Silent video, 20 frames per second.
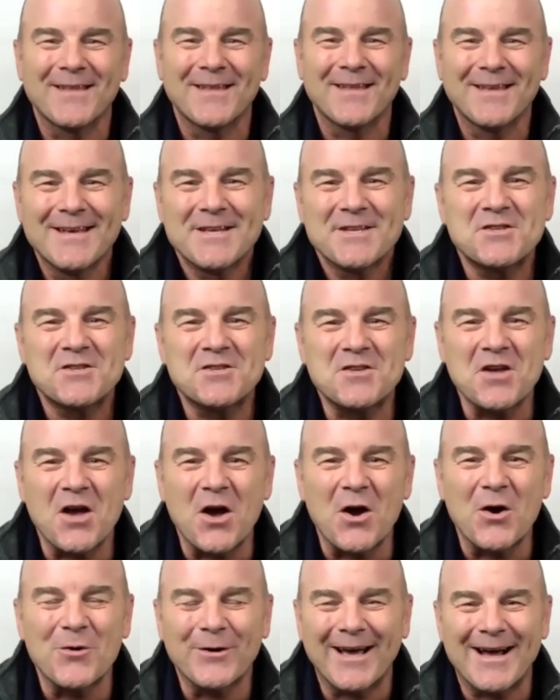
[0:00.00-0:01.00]
So
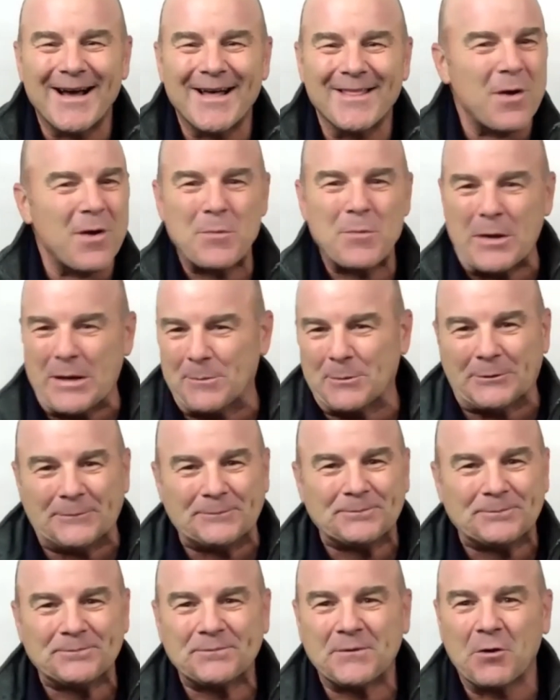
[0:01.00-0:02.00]
they're my people,
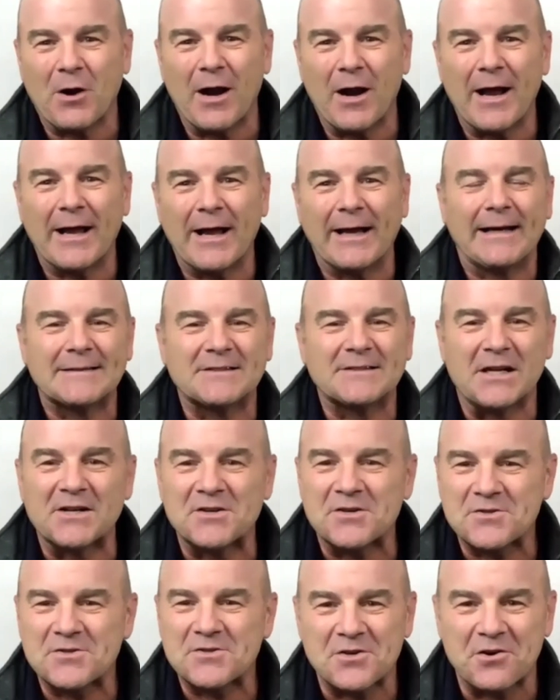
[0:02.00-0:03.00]
right? It's an
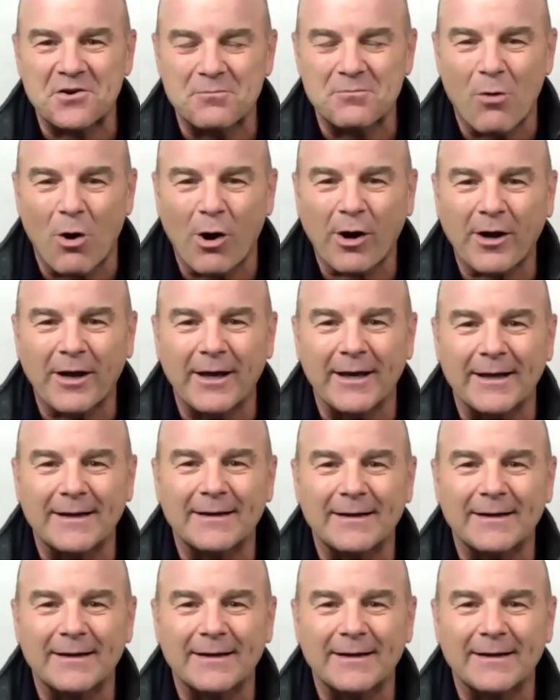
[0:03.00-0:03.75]
underserved market.